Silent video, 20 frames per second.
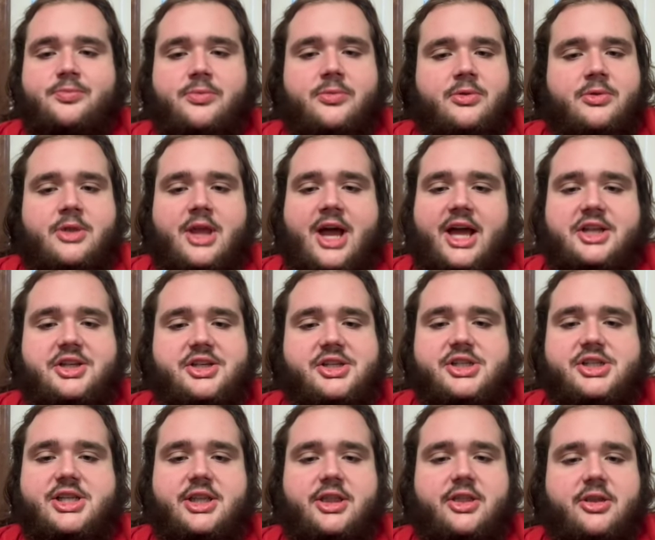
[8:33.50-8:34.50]
I just see
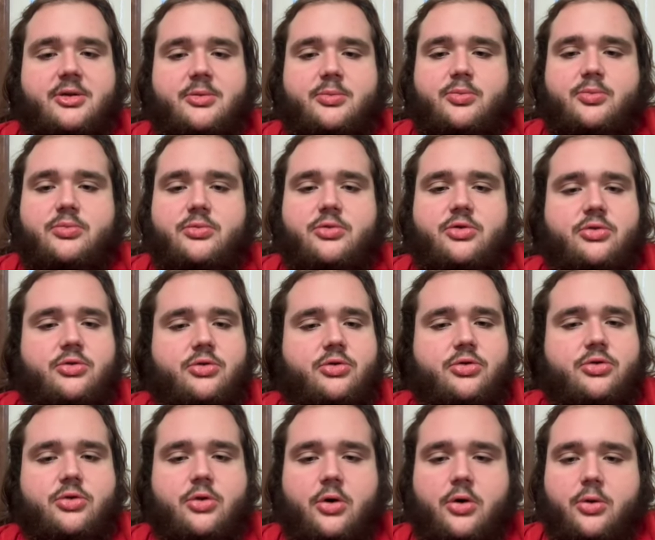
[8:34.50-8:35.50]
them
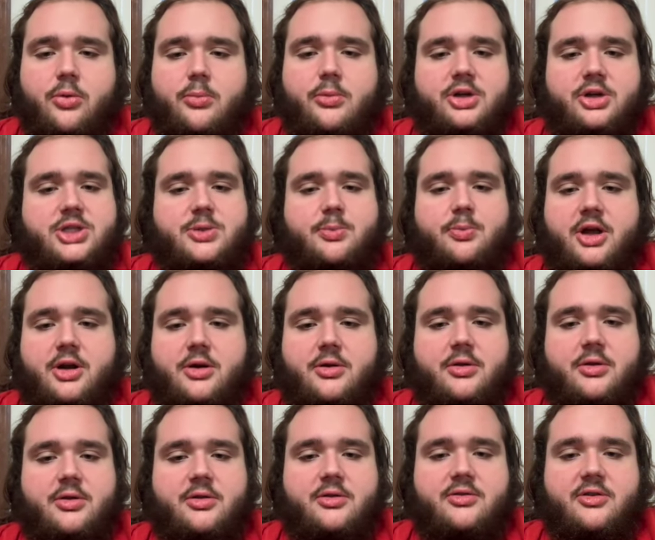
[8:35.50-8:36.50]
so much better than
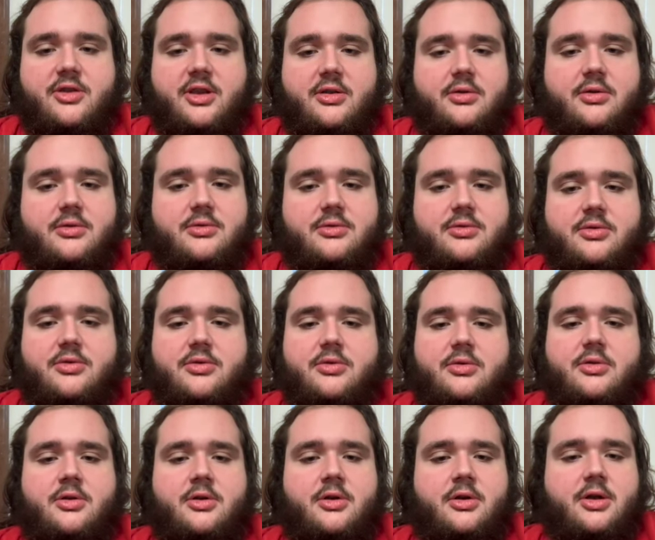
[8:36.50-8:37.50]
the Steelers.
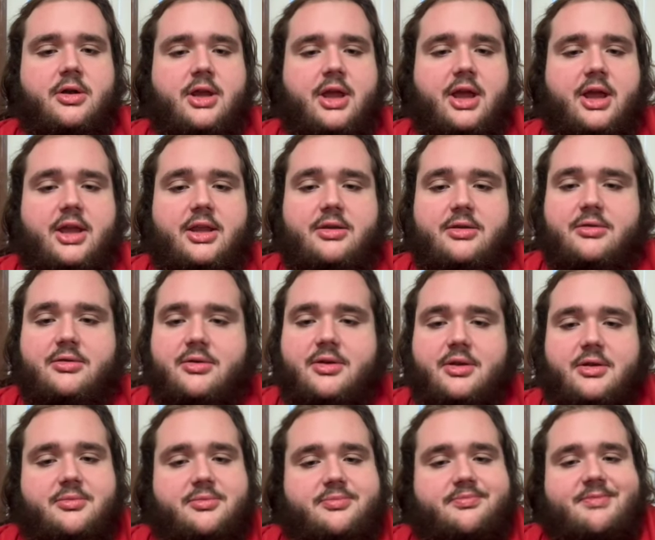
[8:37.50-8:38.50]
And
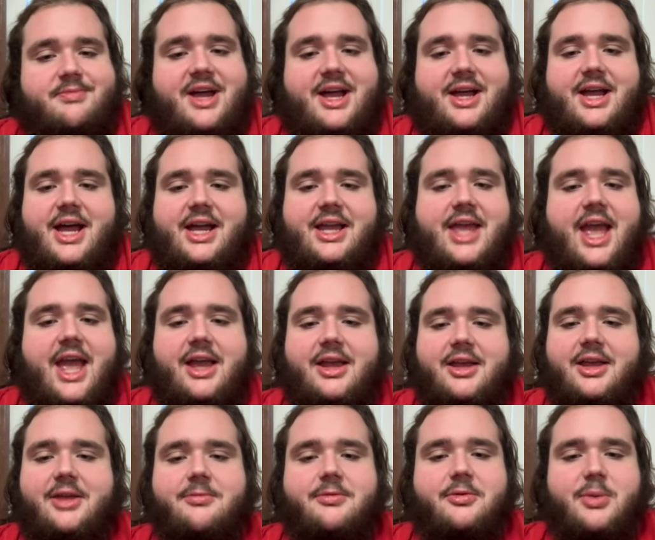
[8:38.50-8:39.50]
I can't give
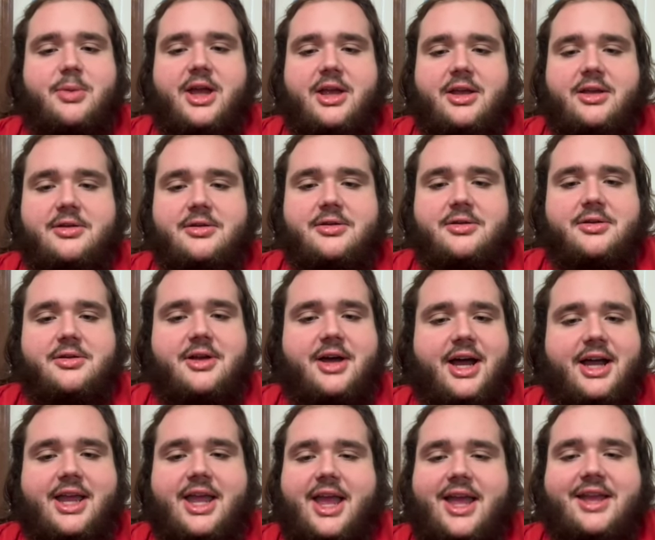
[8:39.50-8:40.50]
them 8. I
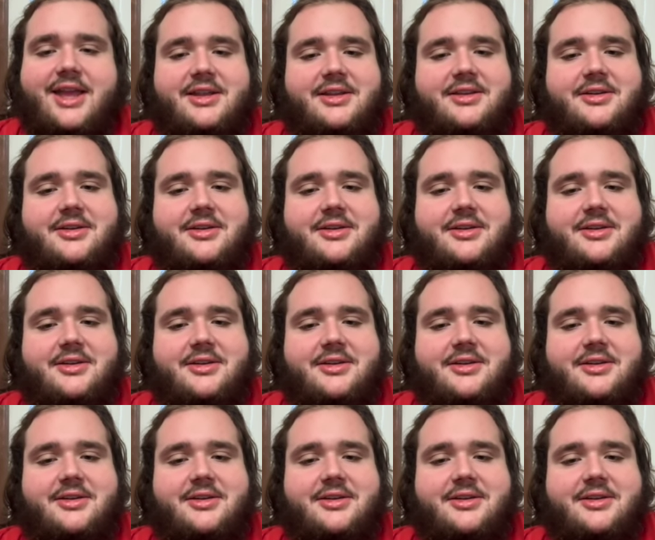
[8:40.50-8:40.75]
can't.